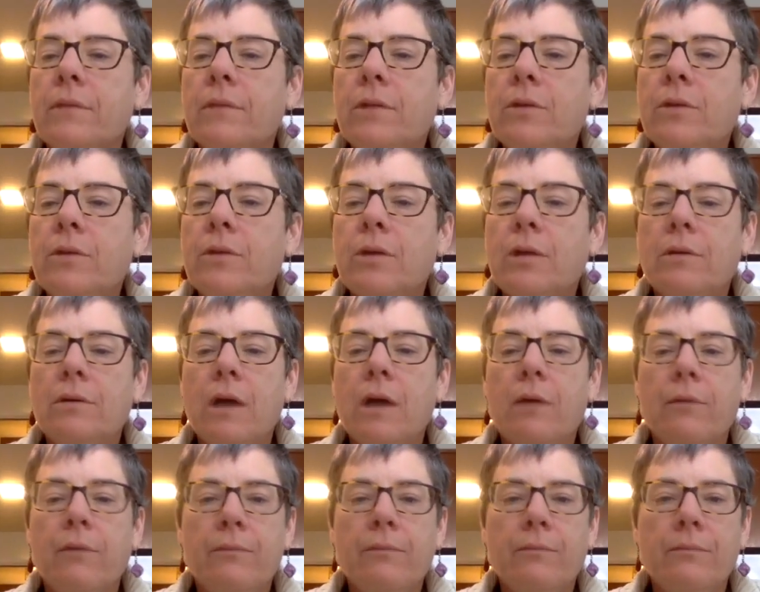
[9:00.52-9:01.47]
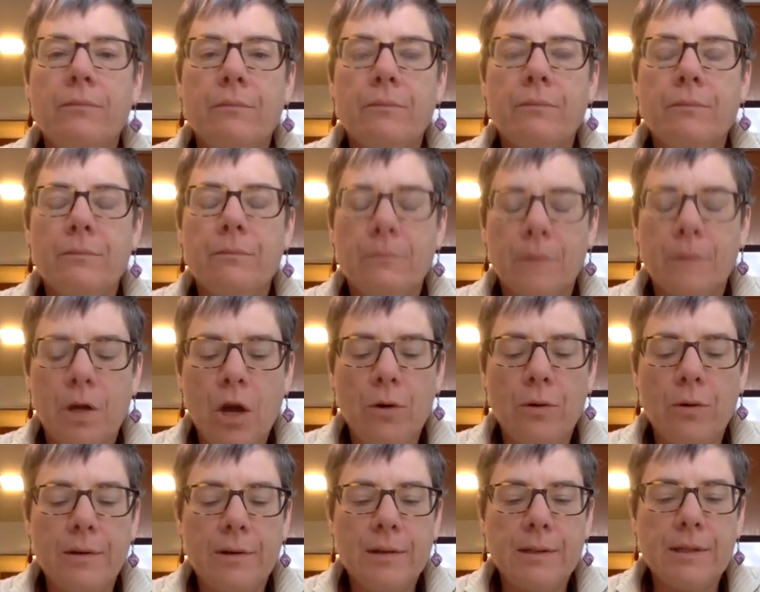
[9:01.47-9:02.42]
you can
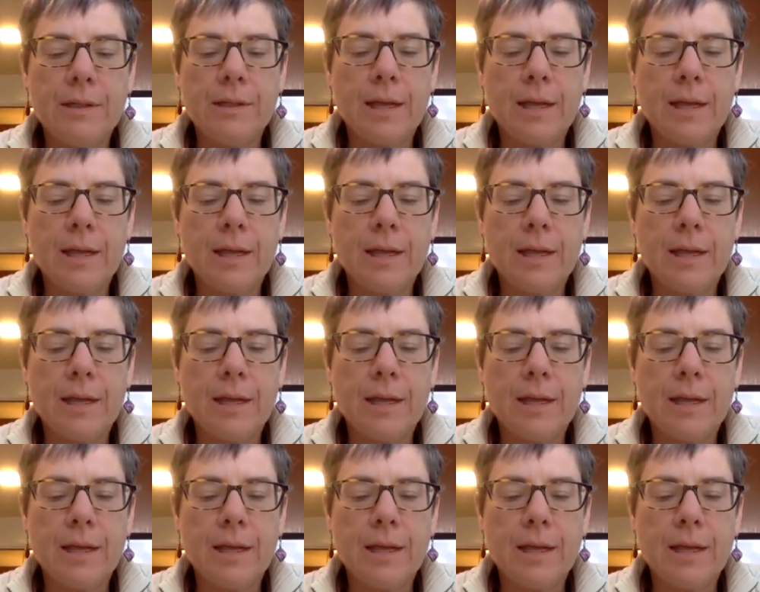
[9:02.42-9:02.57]
go to this